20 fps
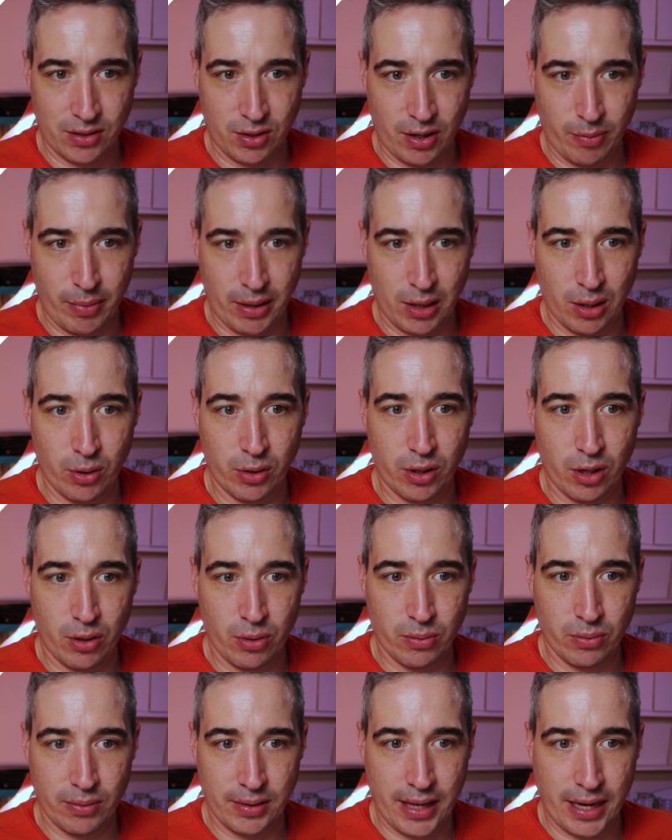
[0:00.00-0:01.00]
So I have my
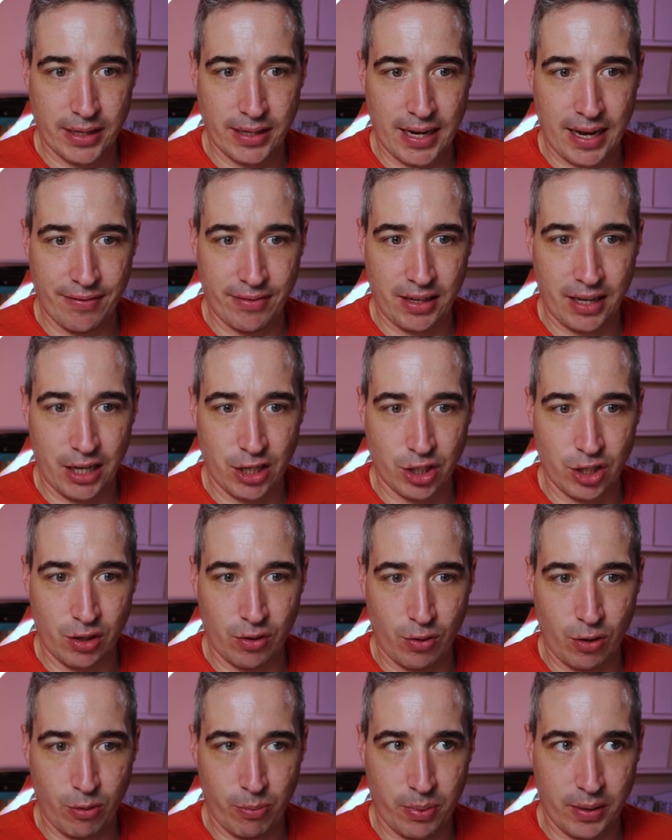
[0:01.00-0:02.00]
logo, that navigation
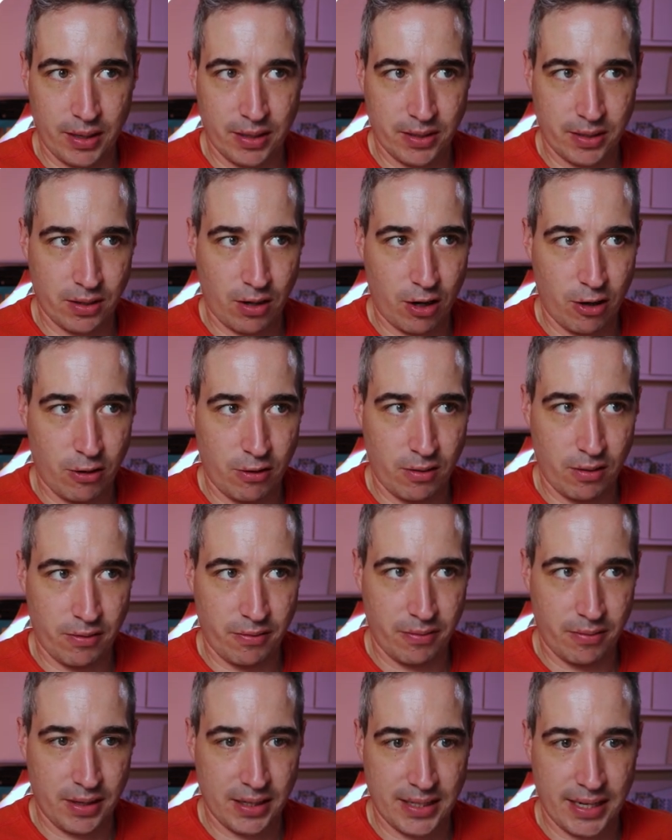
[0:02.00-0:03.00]
group is all
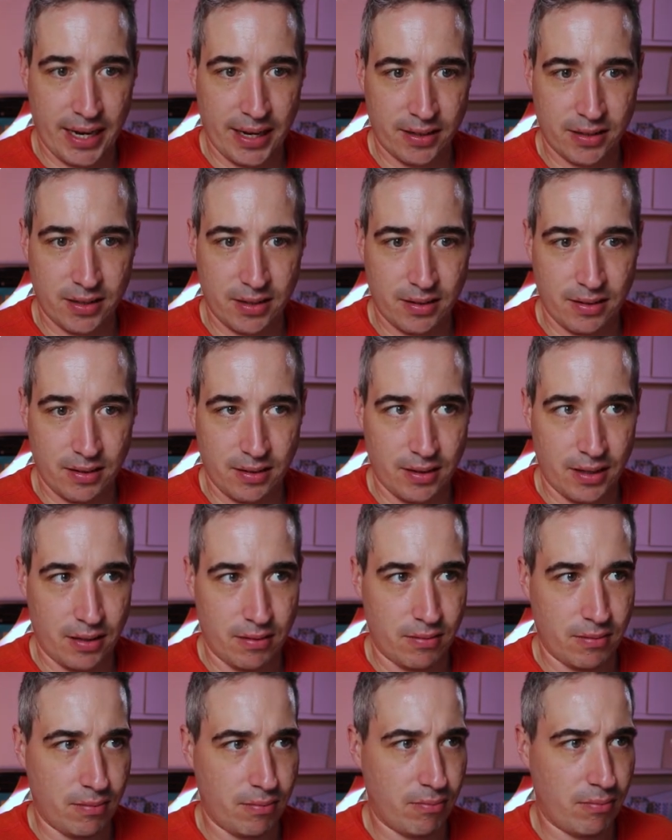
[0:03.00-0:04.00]
of the text that
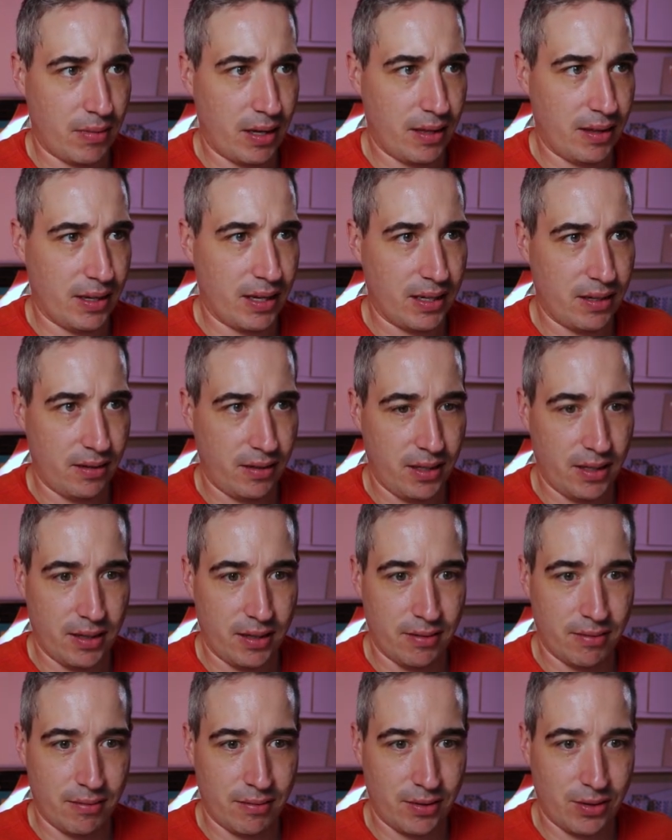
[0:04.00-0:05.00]
I think I
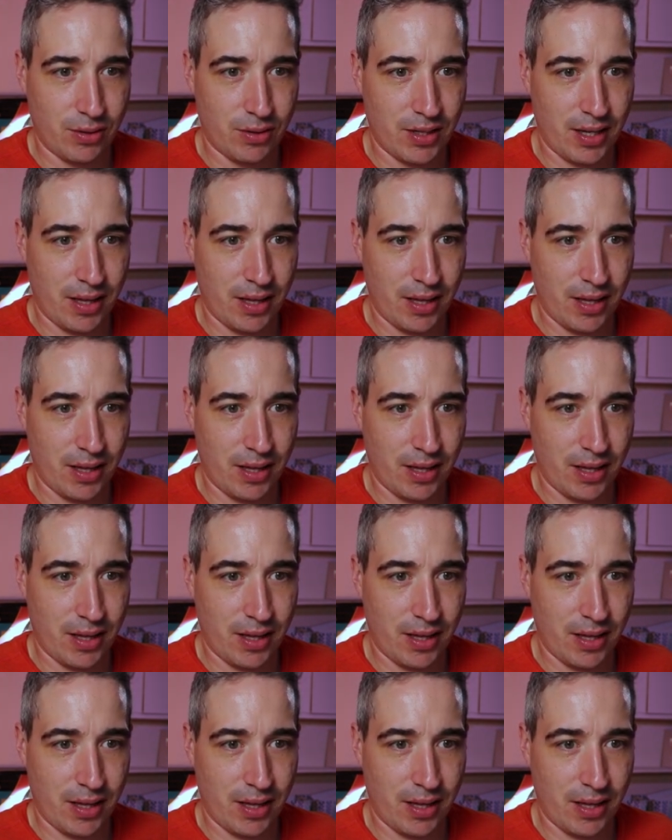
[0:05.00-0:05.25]
deleted, so there's